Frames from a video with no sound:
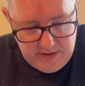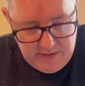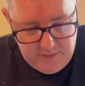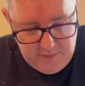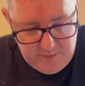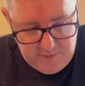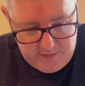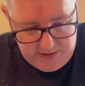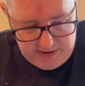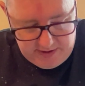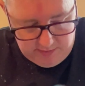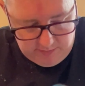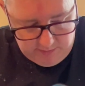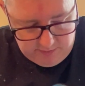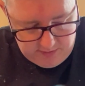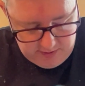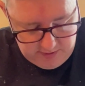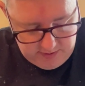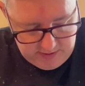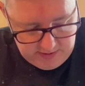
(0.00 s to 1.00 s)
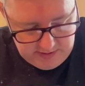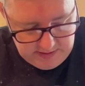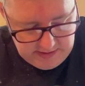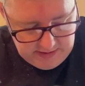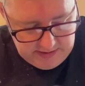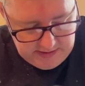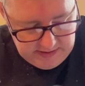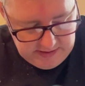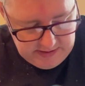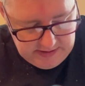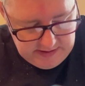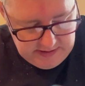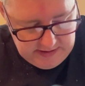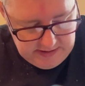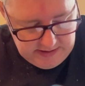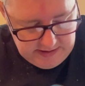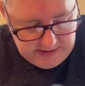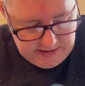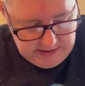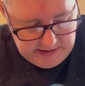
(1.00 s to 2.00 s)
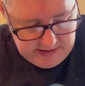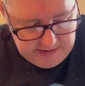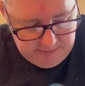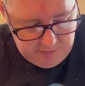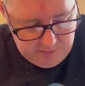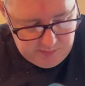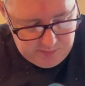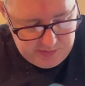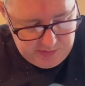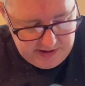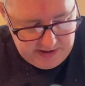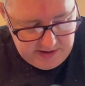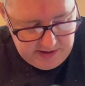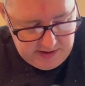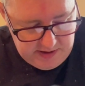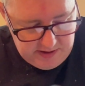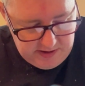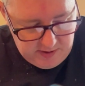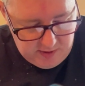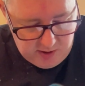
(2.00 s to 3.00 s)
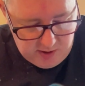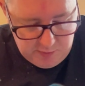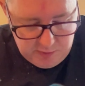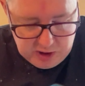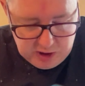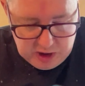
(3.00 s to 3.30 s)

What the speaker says: found. I would